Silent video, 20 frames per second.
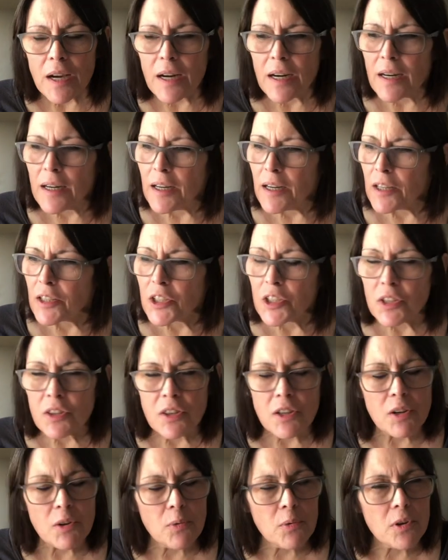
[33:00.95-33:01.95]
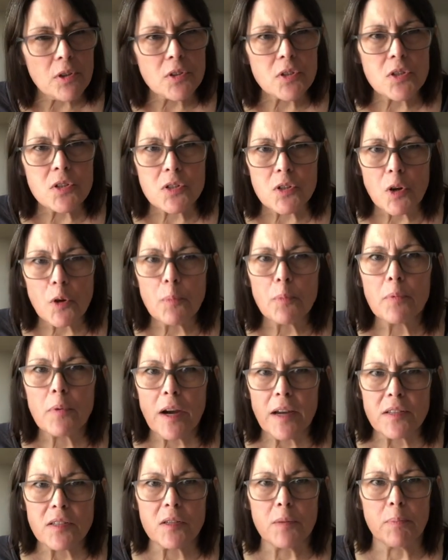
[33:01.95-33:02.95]
Uh, there were soap
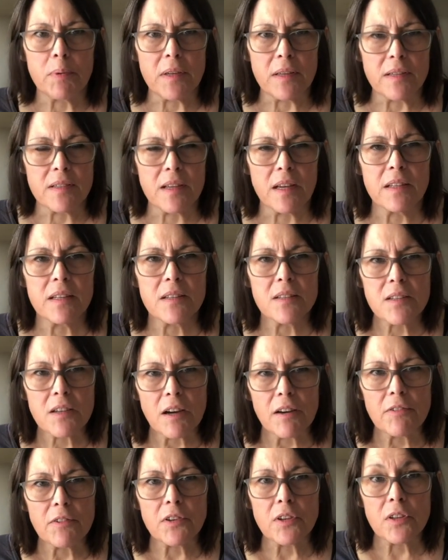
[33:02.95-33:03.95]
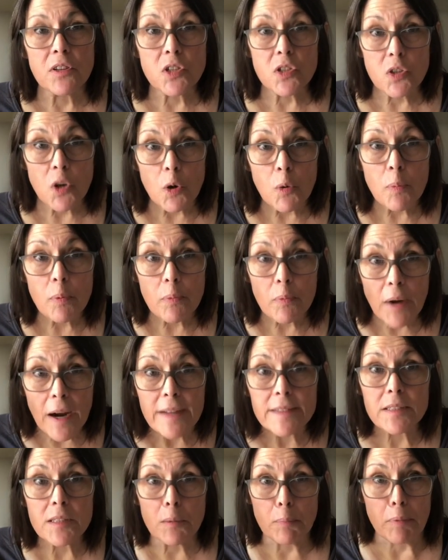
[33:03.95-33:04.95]
recipes. I discovered soap
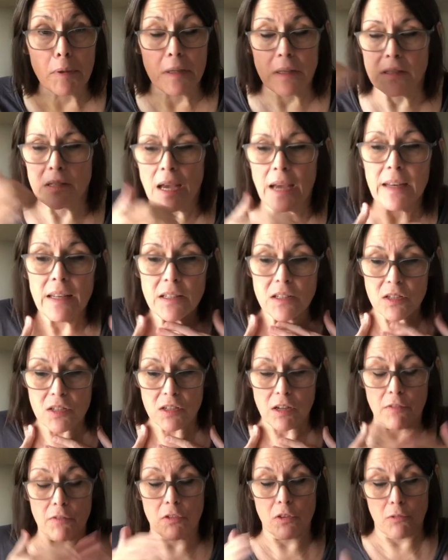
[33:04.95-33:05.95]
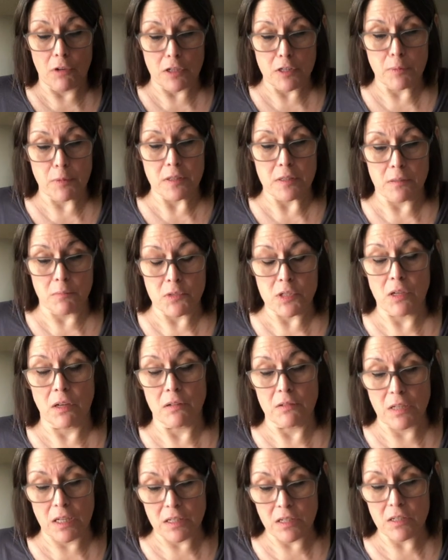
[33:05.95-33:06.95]
recipes. I didn't discover the recipes
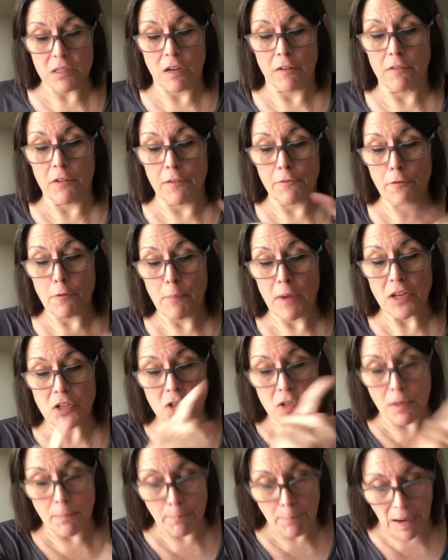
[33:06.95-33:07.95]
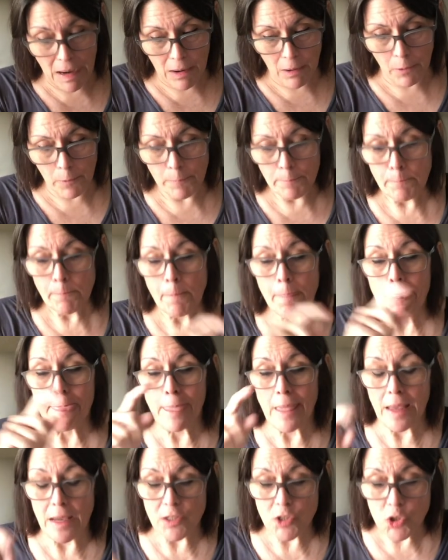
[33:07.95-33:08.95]
themselves. I discovered information about
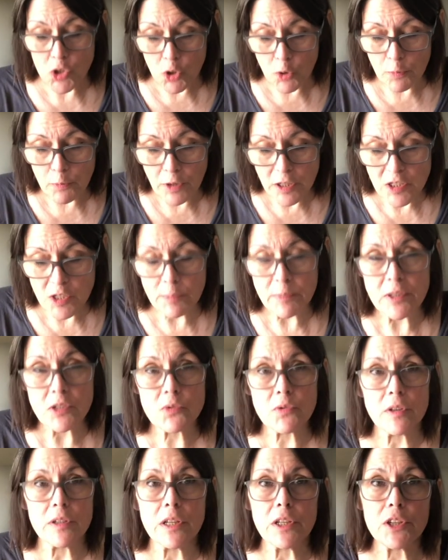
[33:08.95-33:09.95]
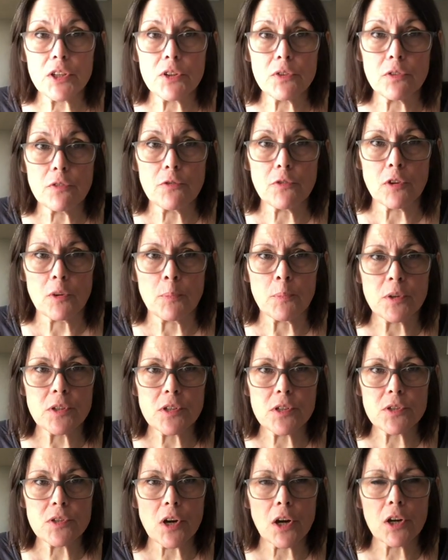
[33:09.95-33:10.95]
soap recipes written in cuneiform,
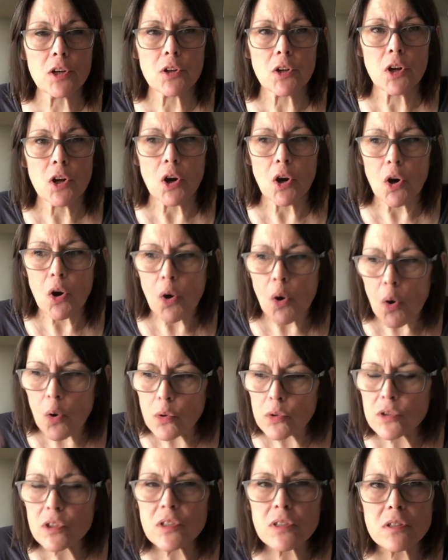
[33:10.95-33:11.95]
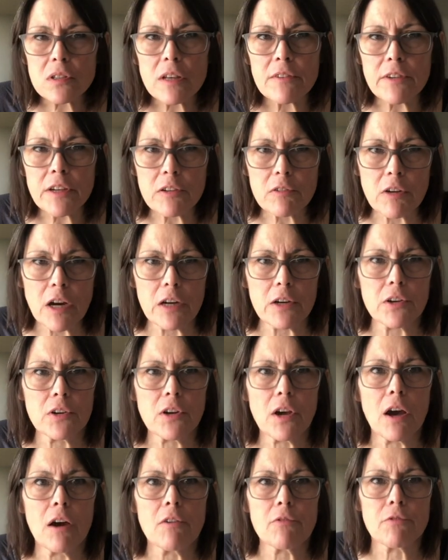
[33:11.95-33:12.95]
which is our oldest living
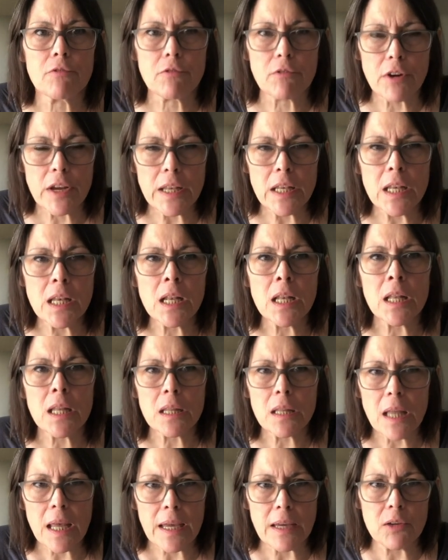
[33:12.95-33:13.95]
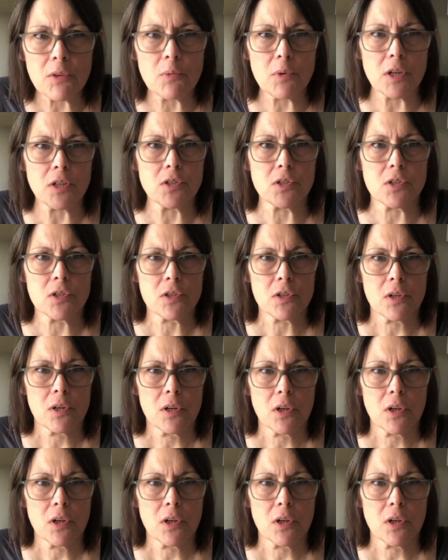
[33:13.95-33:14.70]
record of written language.